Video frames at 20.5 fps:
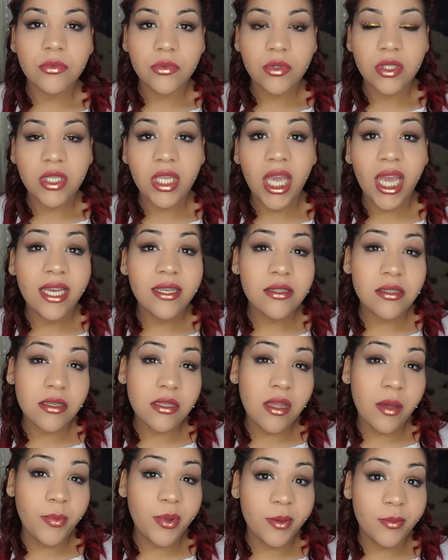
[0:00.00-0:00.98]
Yeah, I see
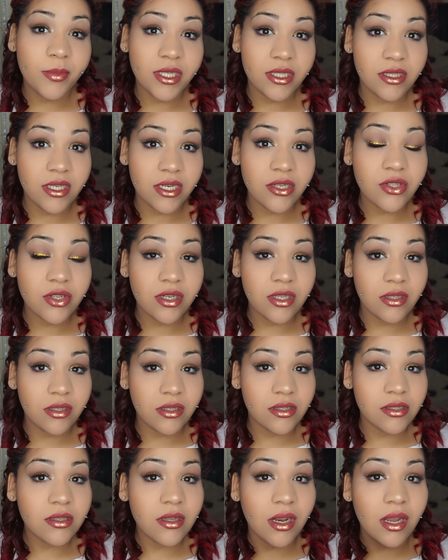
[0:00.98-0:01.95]
that pigmentation in
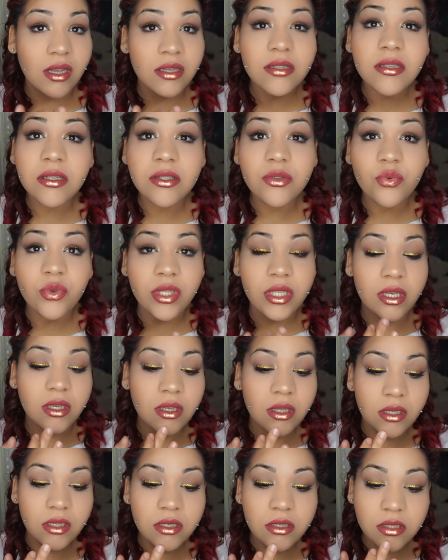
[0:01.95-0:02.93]
this gloss. It's
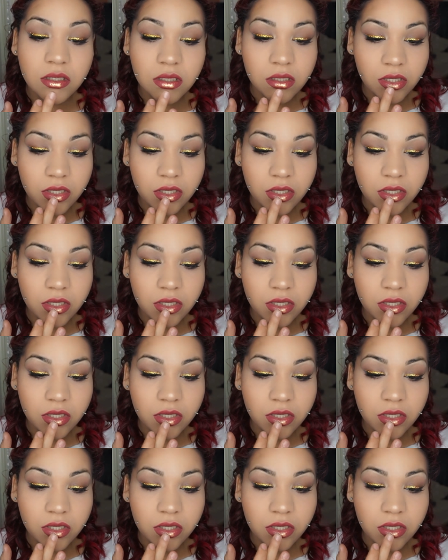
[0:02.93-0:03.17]
ridiculous.